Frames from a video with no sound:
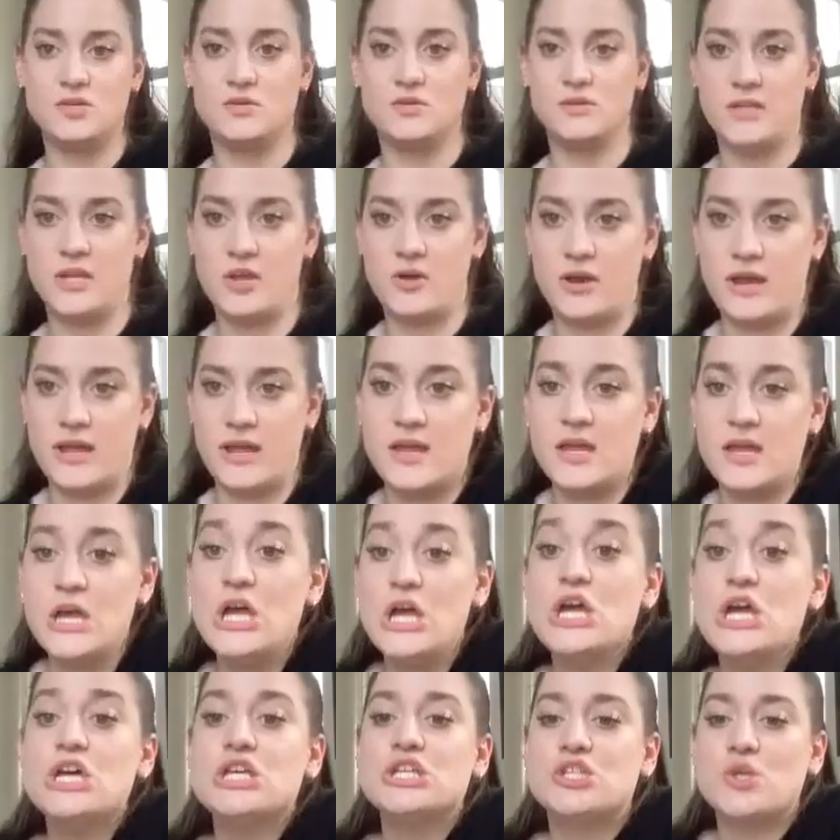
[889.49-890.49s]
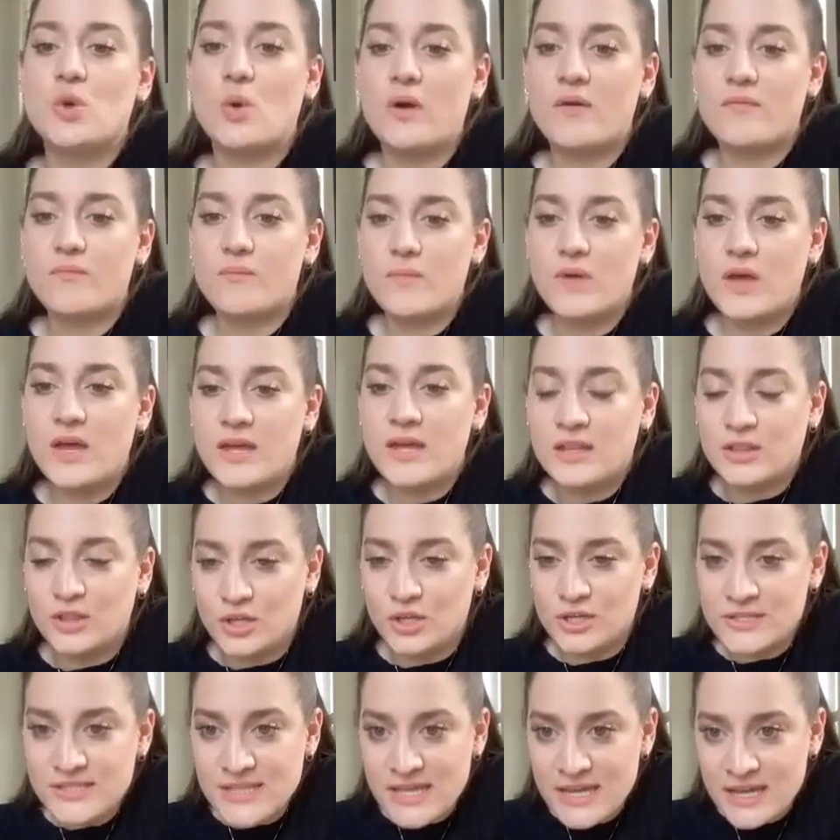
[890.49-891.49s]
totally agree. So it
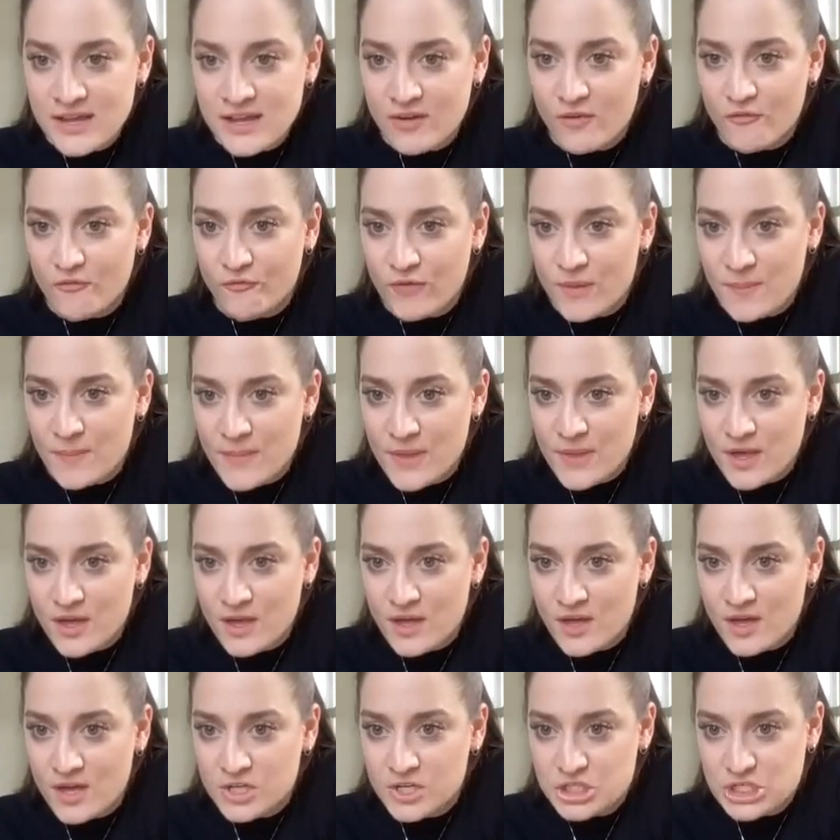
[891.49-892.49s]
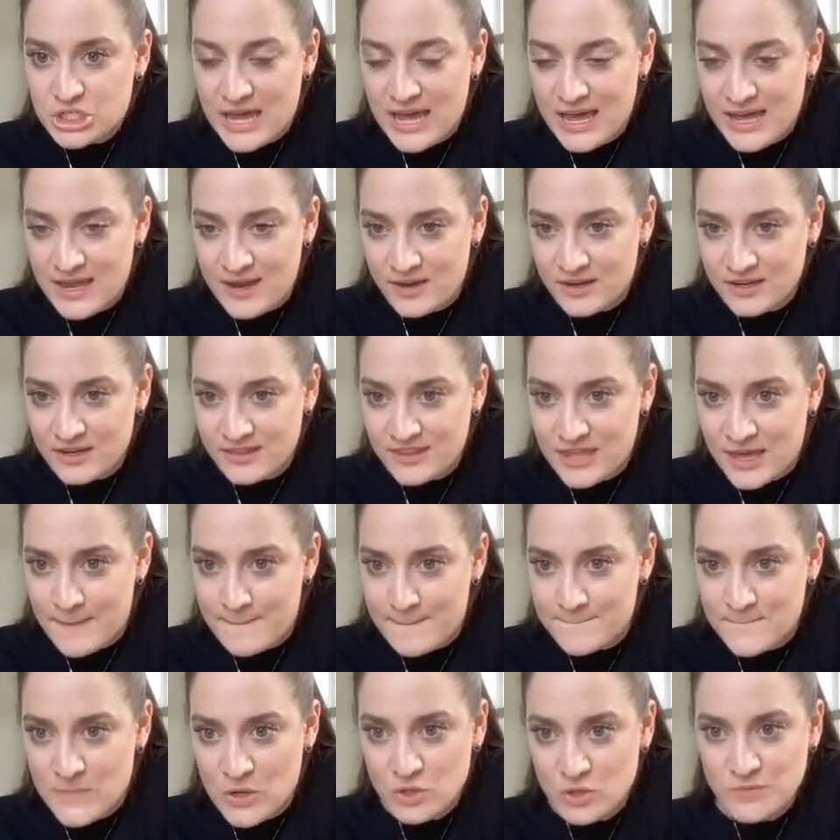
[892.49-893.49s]
looks like from the chat
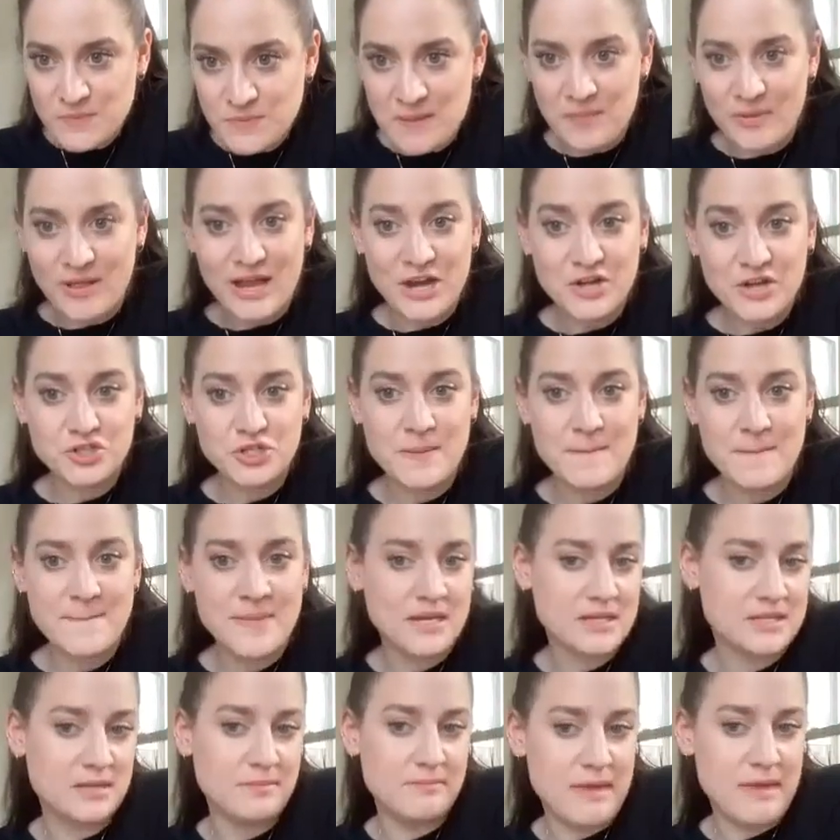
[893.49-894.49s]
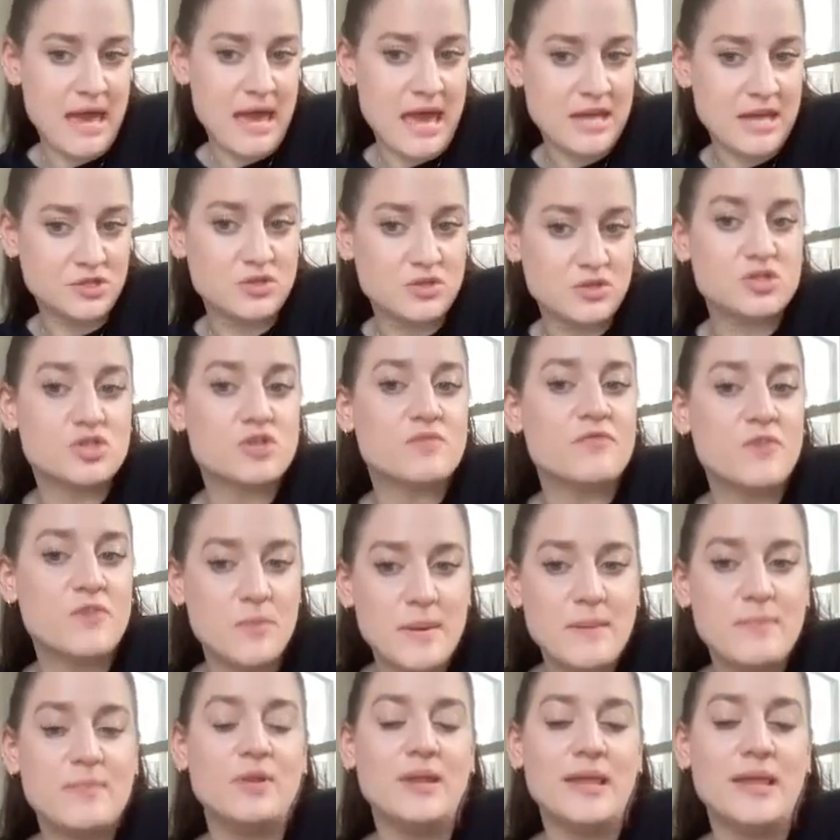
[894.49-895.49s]
that most people actually mix and match. There's a few
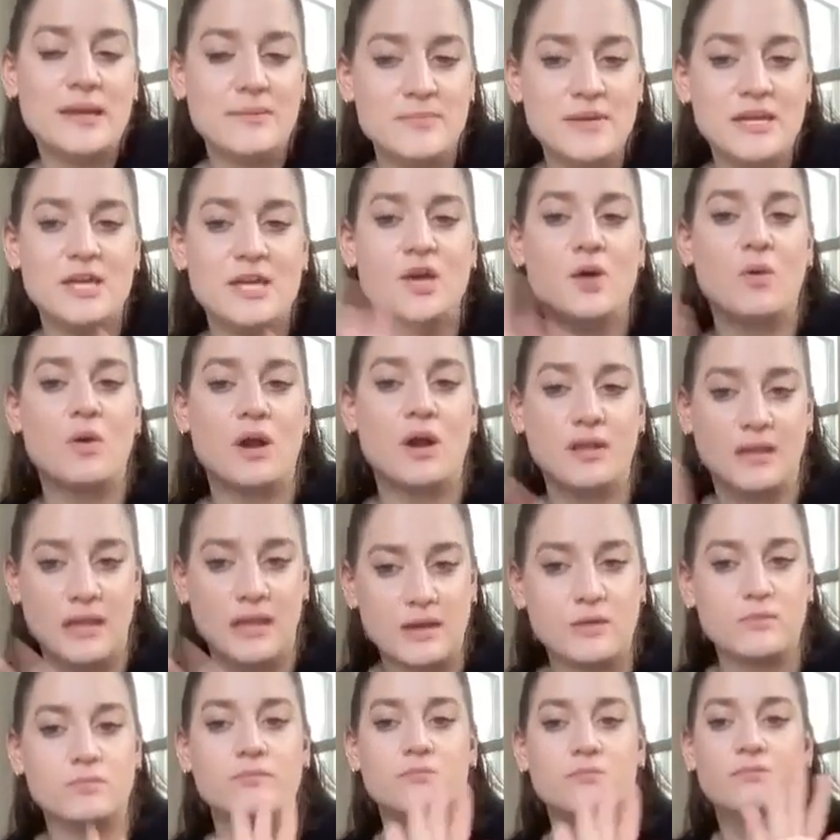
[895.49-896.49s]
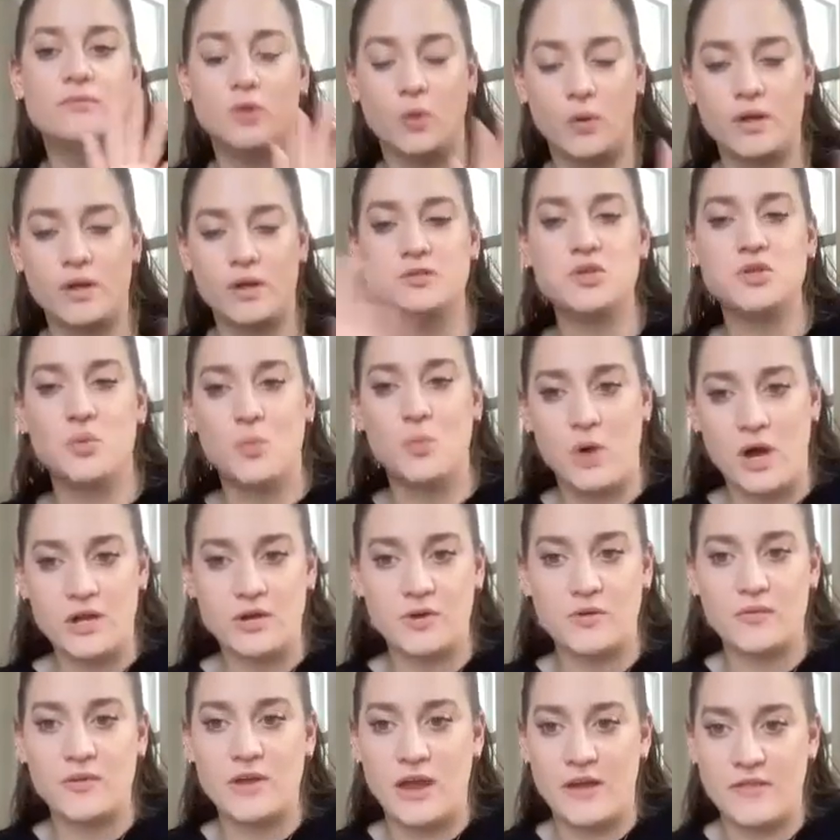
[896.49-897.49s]
people like me who are like loyal to
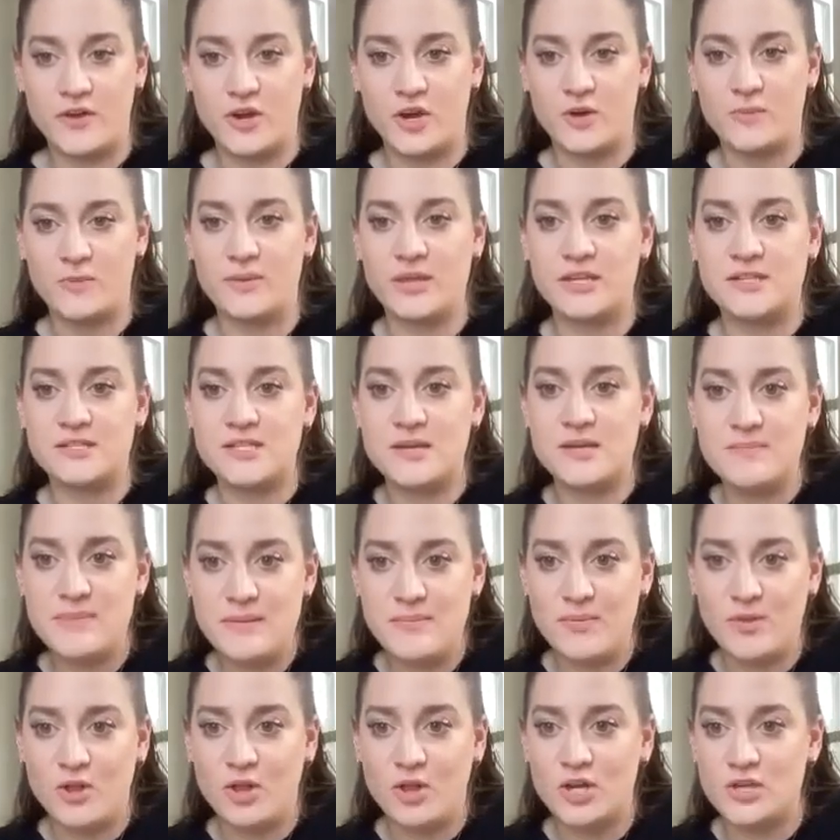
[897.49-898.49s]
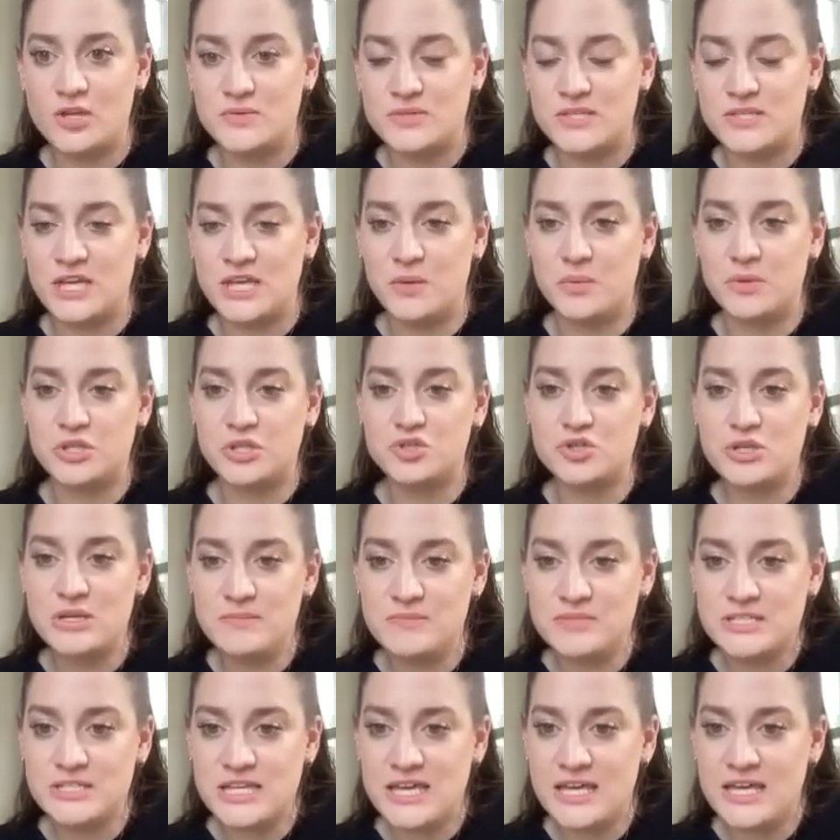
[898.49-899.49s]
one or the other, but some people are using it with
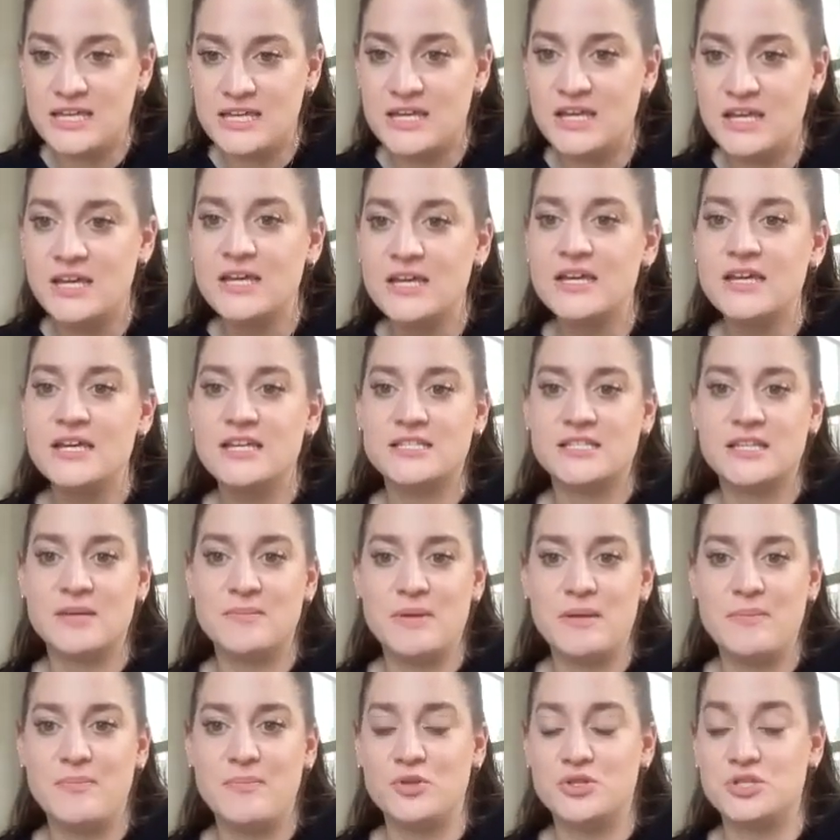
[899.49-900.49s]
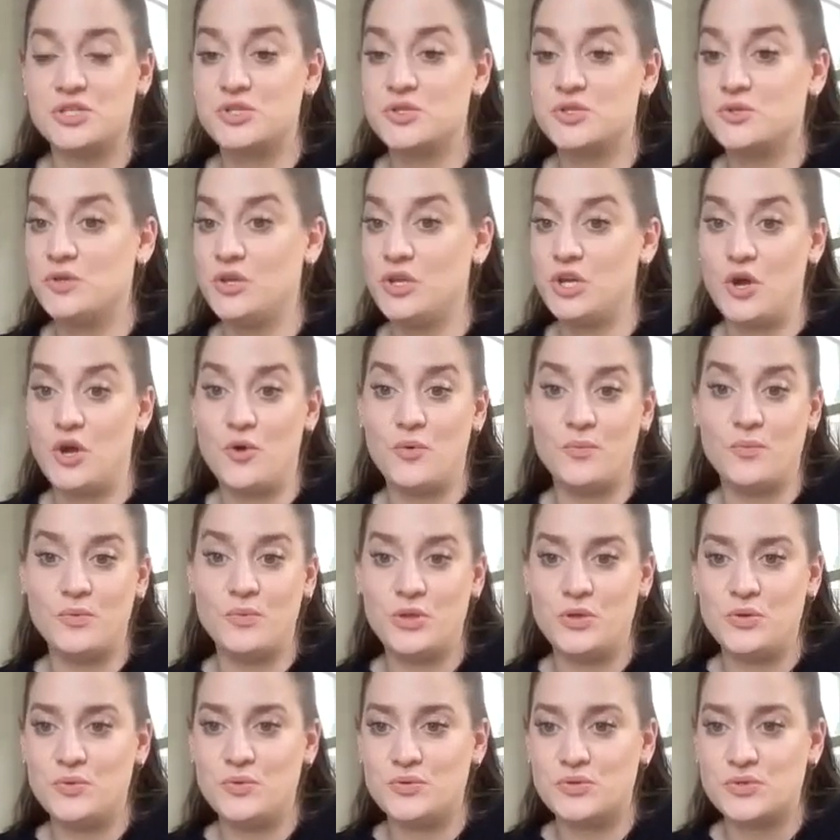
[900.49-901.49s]
Dream Tint. Some people,
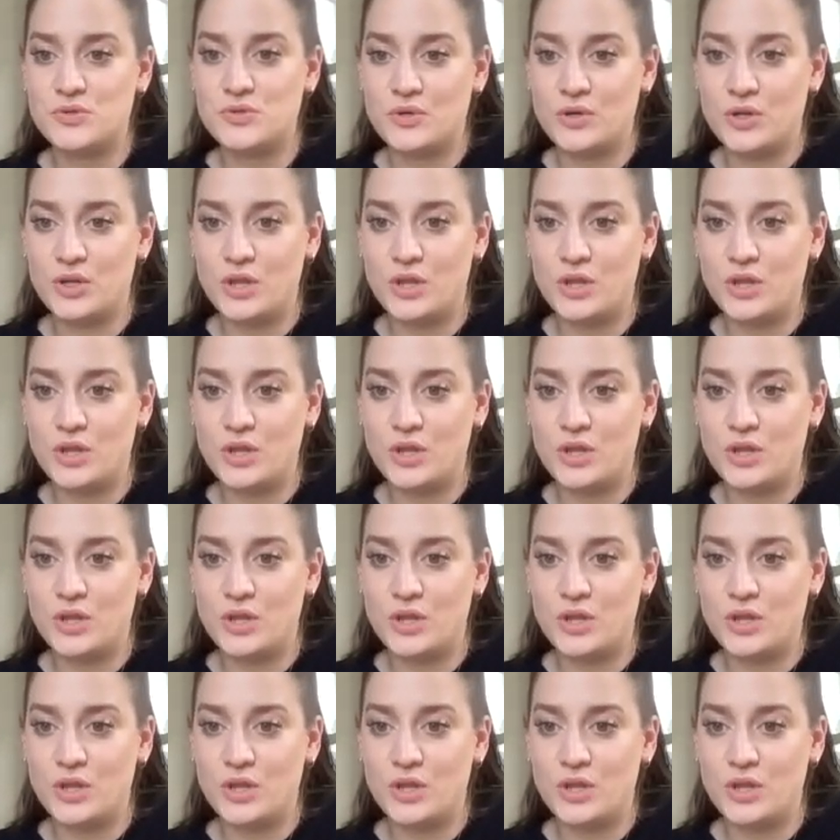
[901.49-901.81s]
use